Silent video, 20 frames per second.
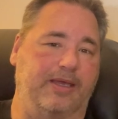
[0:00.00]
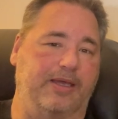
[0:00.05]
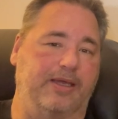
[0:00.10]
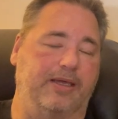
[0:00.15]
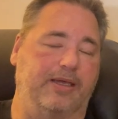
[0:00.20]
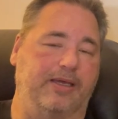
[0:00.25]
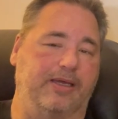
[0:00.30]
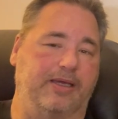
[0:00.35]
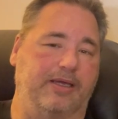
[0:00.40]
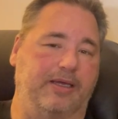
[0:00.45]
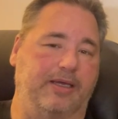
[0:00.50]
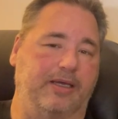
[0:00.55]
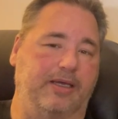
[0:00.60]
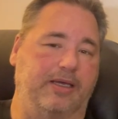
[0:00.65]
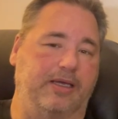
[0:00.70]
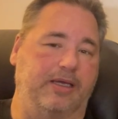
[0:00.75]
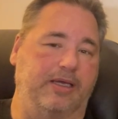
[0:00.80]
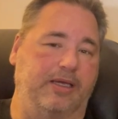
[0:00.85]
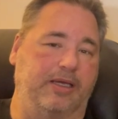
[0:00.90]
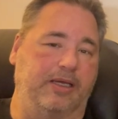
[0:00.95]

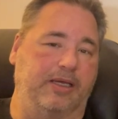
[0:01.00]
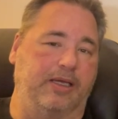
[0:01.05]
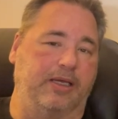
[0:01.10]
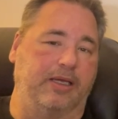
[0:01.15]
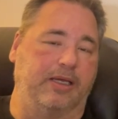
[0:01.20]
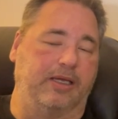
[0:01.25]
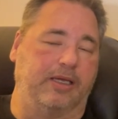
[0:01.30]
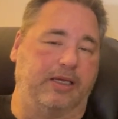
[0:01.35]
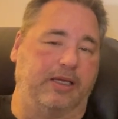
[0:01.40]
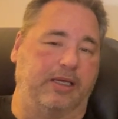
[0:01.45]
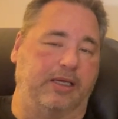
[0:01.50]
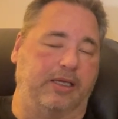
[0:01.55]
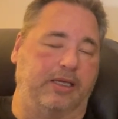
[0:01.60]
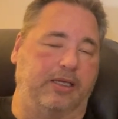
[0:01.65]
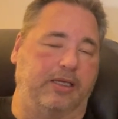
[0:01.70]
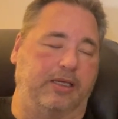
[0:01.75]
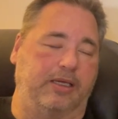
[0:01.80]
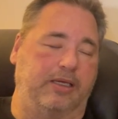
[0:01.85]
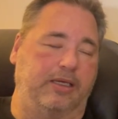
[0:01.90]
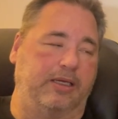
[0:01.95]

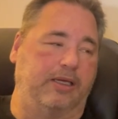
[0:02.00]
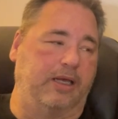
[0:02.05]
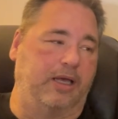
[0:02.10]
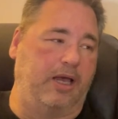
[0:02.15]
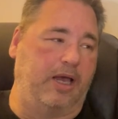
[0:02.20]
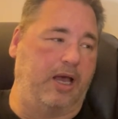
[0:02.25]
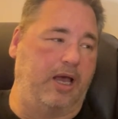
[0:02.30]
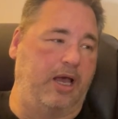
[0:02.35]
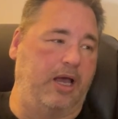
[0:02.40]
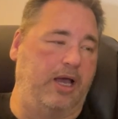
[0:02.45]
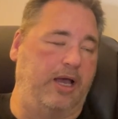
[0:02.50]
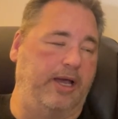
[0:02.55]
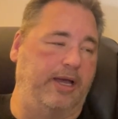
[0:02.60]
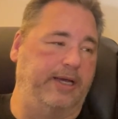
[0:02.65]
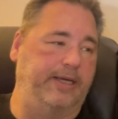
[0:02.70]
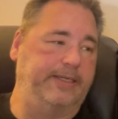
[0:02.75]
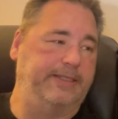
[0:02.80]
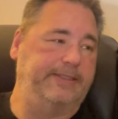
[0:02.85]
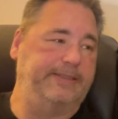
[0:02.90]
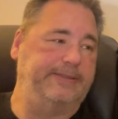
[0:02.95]

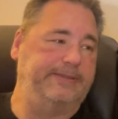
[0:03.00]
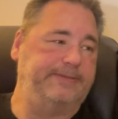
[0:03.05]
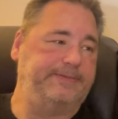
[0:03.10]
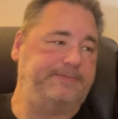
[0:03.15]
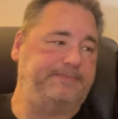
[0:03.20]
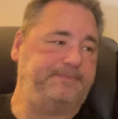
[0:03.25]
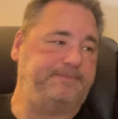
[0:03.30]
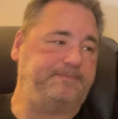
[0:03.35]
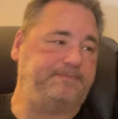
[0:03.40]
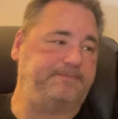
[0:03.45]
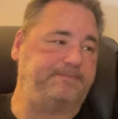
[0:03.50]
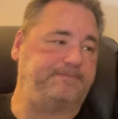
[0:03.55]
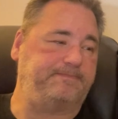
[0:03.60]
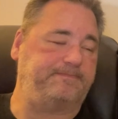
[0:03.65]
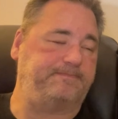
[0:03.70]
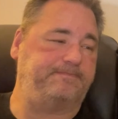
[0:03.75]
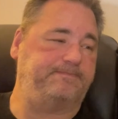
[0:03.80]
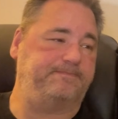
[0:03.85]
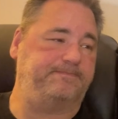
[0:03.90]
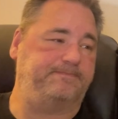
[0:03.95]

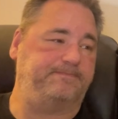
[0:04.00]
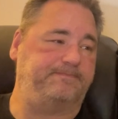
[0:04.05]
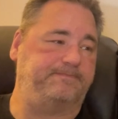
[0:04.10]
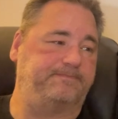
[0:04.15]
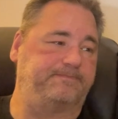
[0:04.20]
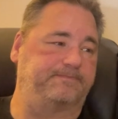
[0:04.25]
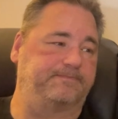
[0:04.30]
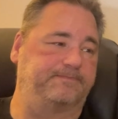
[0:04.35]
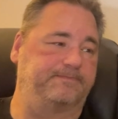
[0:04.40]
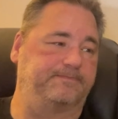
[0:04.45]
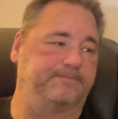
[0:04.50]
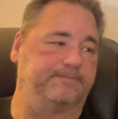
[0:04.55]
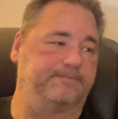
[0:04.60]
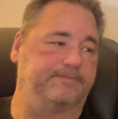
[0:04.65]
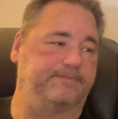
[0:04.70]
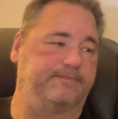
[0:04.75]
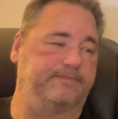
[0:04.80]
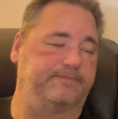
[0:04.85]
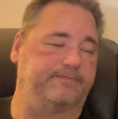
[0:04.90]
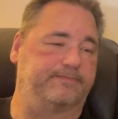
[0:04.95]

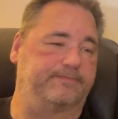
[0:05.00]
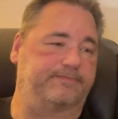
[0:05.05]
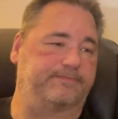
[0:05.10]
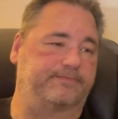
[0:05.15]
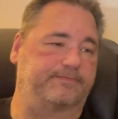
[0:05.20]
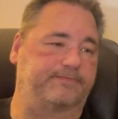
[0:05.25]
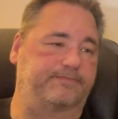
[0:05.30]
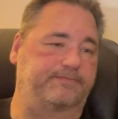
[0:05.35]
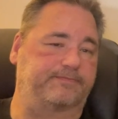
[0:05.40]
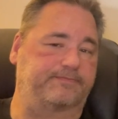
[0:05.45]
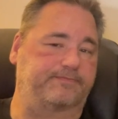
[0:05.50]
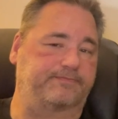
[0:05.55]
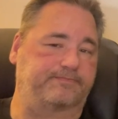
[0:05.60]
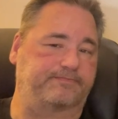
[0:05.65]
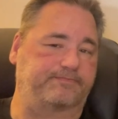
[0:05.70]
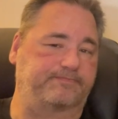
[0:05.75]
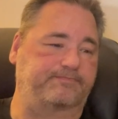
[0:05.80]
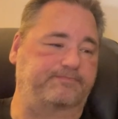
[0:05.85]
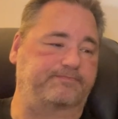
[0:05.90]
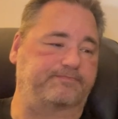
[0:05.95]

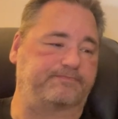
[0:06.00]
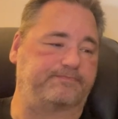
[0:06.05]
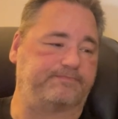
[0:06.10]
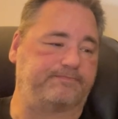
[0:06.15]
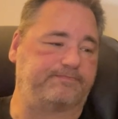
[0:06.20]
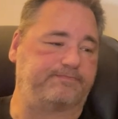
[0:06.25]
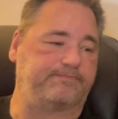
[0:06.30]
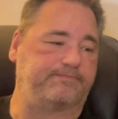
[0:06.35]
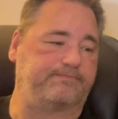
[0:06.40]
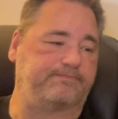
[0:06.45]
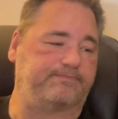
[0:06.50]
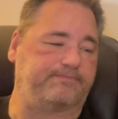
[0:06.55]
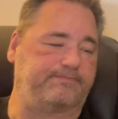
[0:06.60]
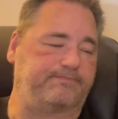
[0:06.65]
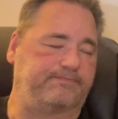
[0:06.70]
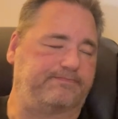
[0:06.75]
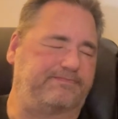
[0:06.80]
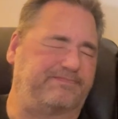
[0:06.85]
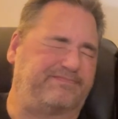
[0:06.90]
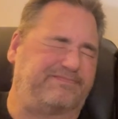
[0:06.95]

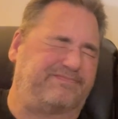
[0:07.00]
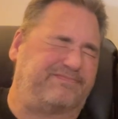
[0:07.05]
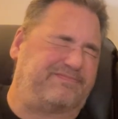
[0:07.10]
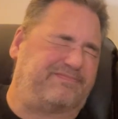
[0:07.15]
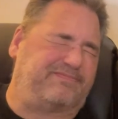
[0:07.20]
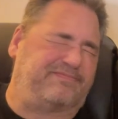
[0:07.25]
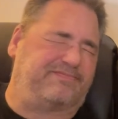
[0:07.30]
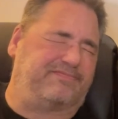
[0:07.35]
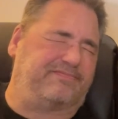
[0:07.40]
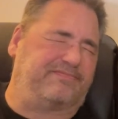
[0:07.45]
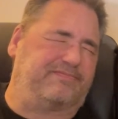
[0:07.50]
(not speaking)